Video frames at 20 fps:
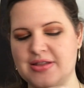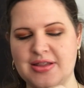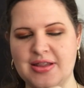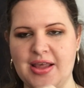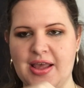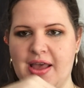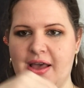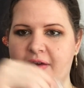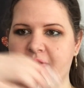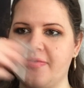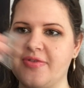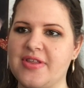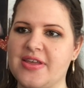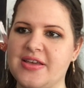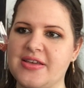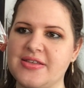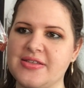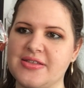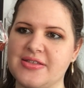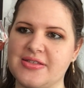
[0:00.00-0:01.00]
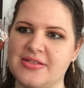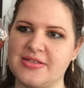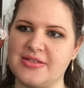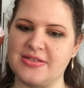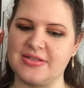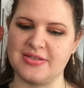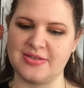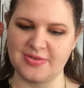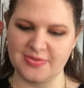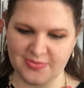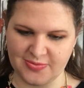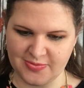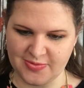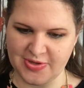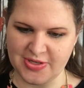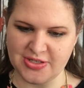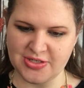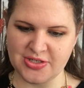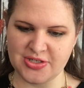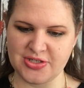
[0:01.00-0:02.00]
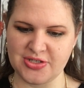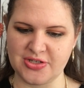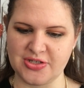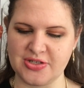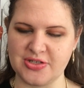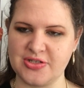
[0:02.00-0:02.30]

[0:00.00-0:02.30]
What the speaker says: They have this, which,